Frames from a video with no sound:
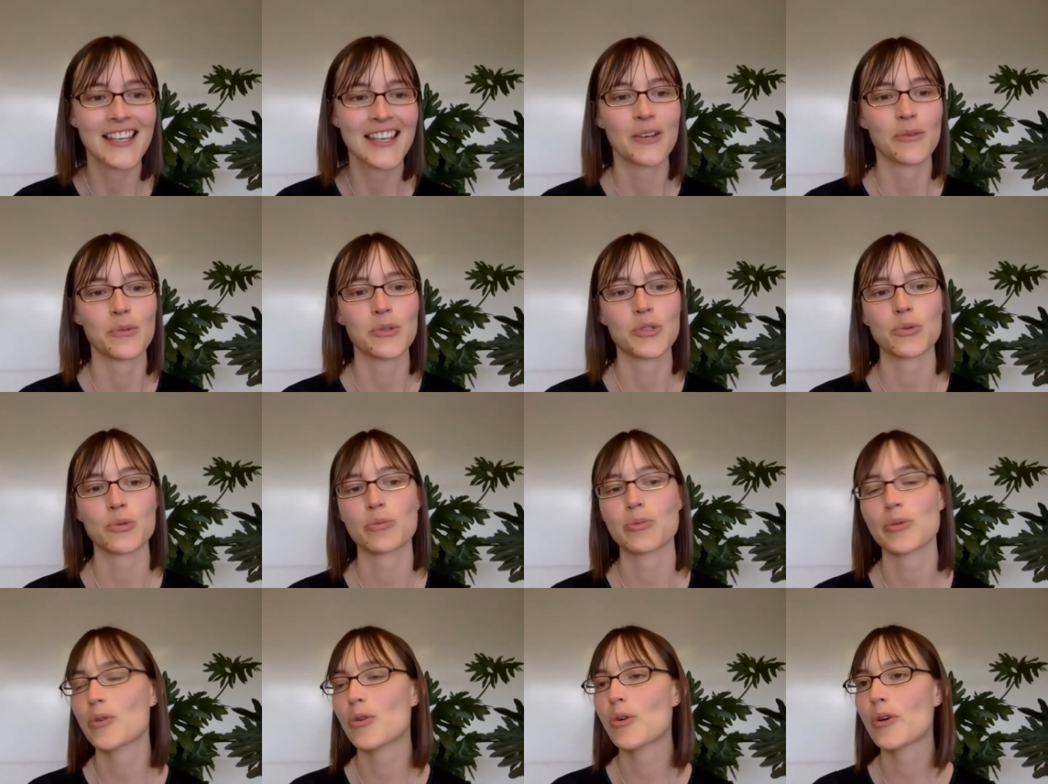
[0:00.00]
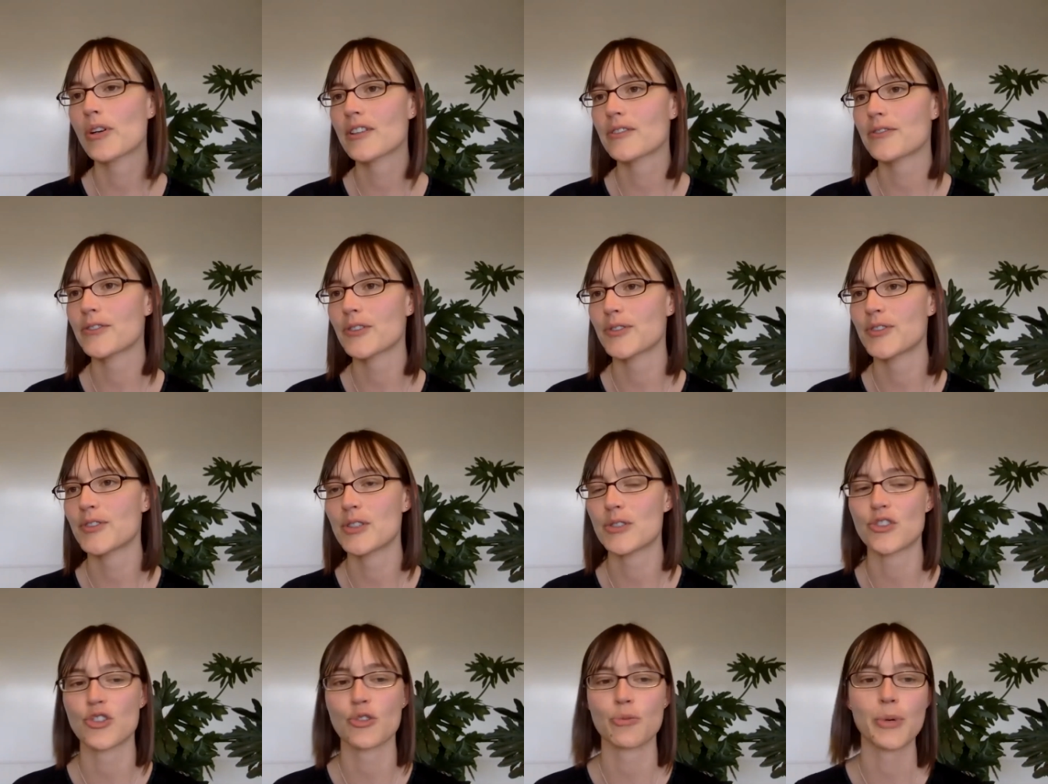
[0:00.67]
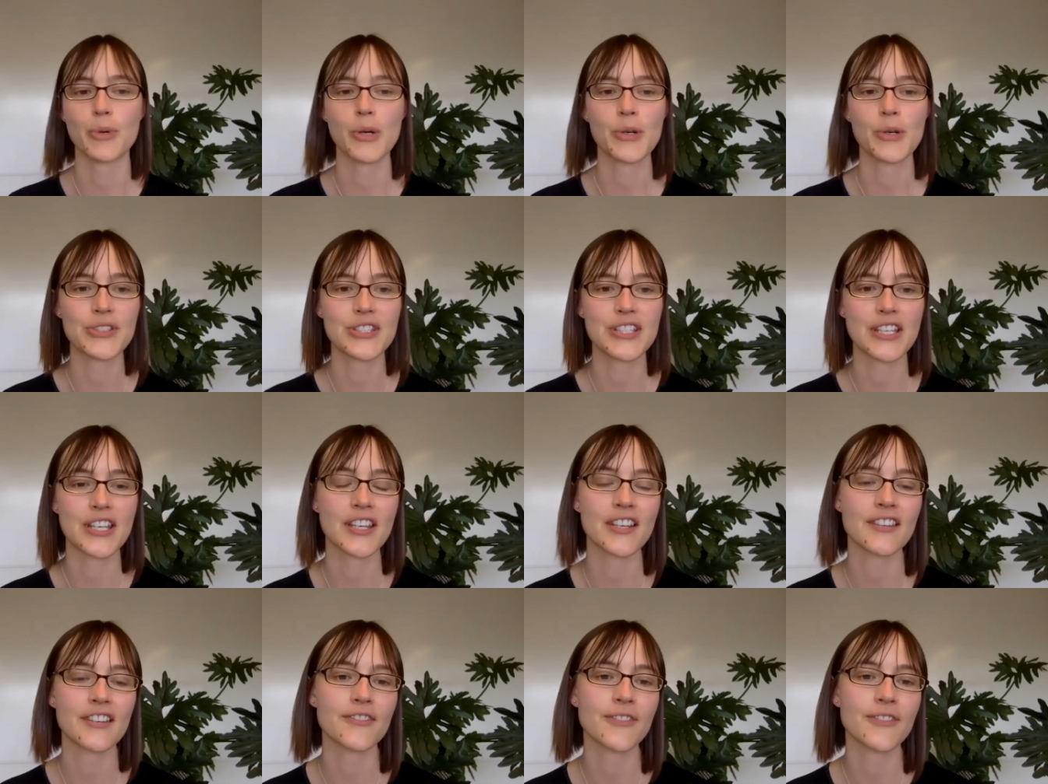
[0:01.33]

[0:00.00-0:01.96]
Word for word: which we recorded for future posting,